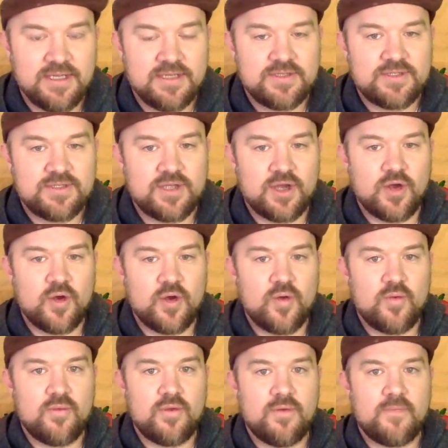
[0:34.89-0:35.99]

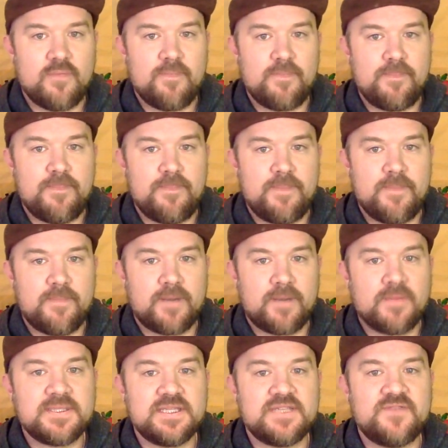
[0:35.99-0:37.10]
So the
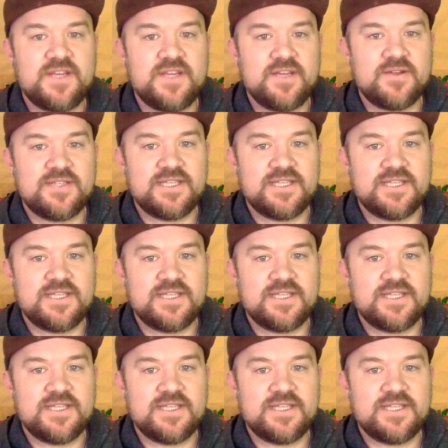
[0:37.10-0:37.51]
purpose of this video is